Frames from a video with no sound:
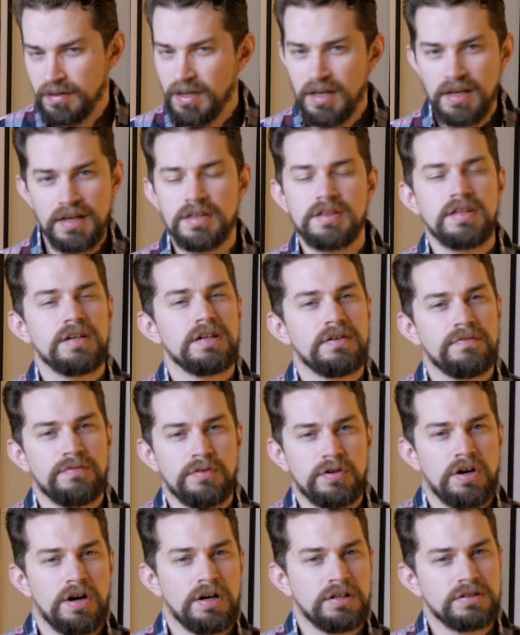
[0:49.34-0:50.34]
Anything of
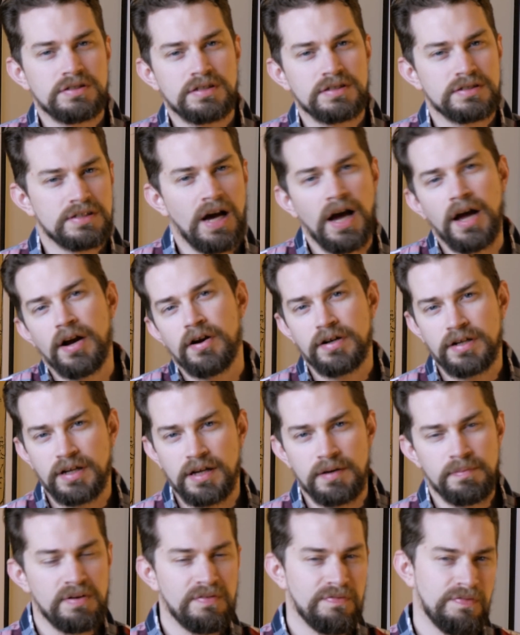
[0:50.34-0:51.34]
your heart's desire
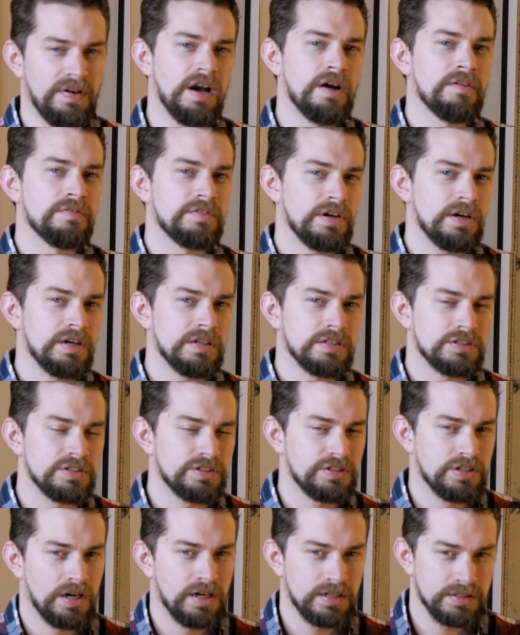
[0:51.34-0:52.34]
can be found
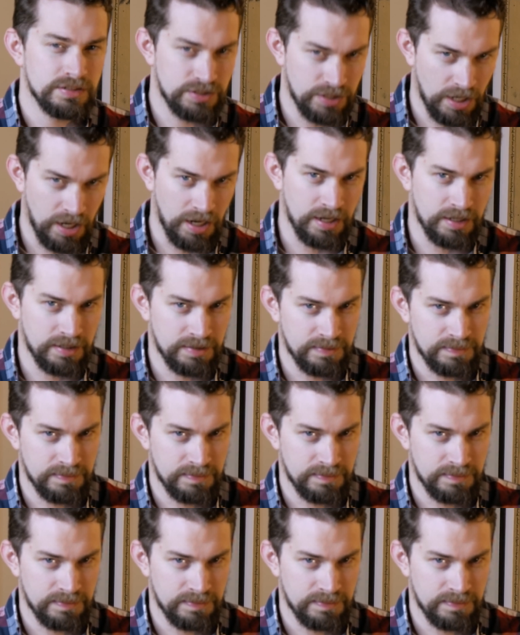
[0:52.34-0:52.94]
on DonJon.